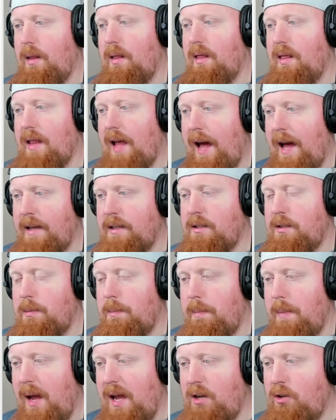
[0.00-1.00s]
last
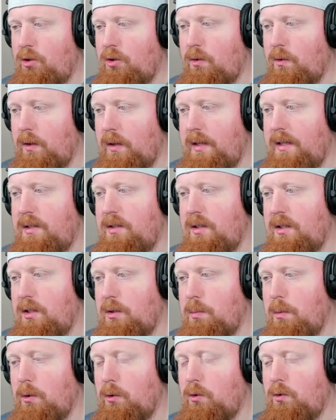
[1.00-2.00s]
major
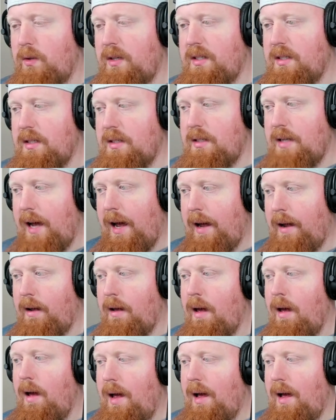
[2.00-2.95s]
release's most recent tag,